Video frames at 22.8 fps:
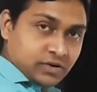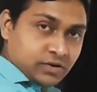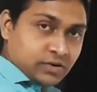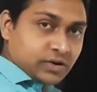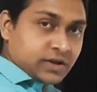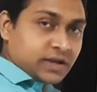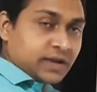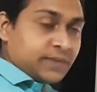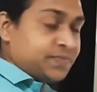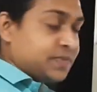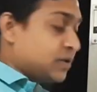
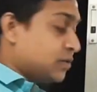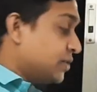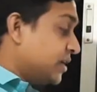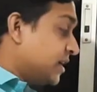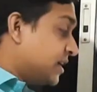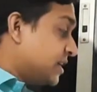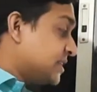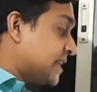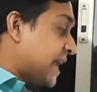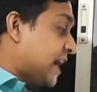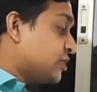okay,
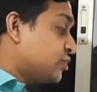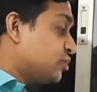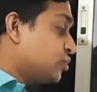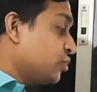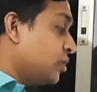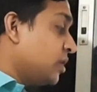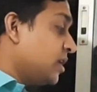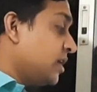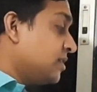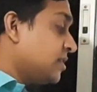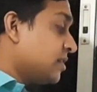it is
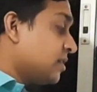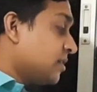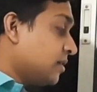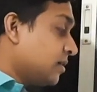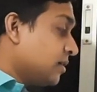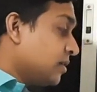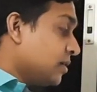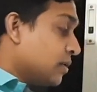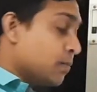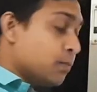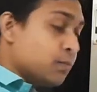actually
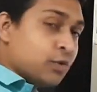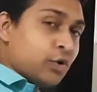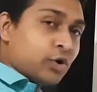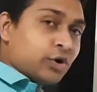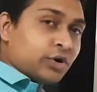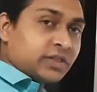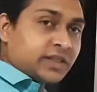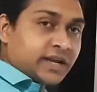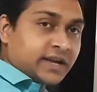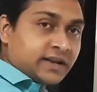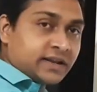the
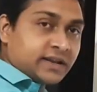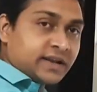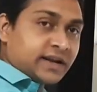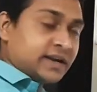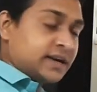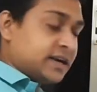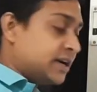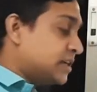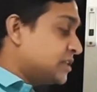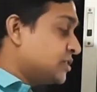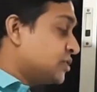more than
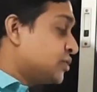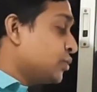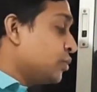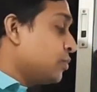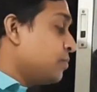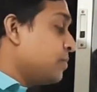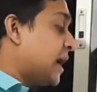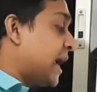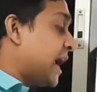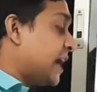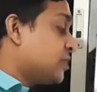that. It
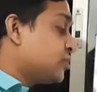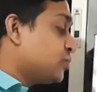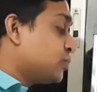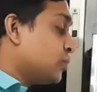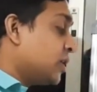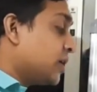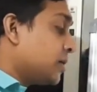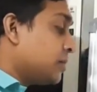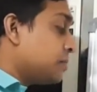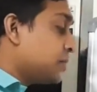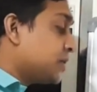should be
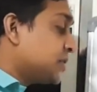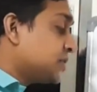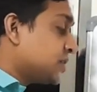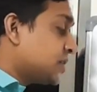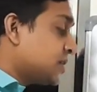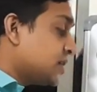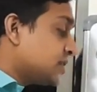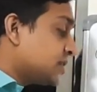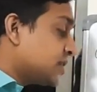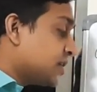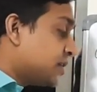actual
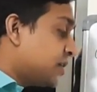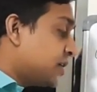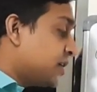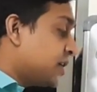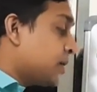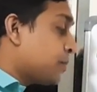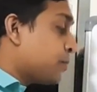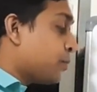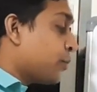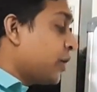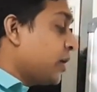temperature is
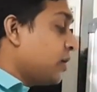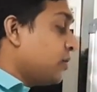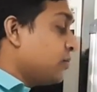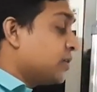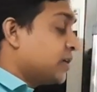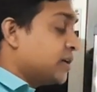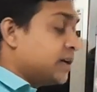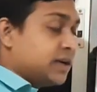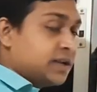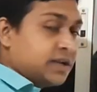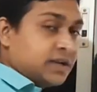
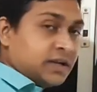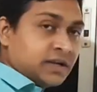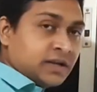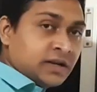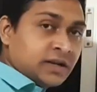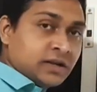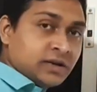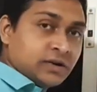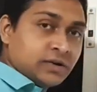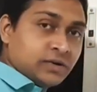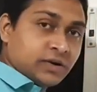100.1
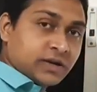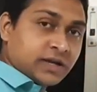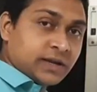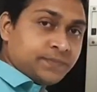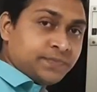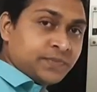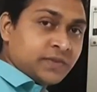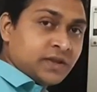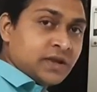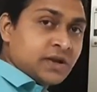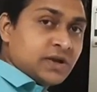degree.
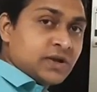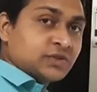Okay,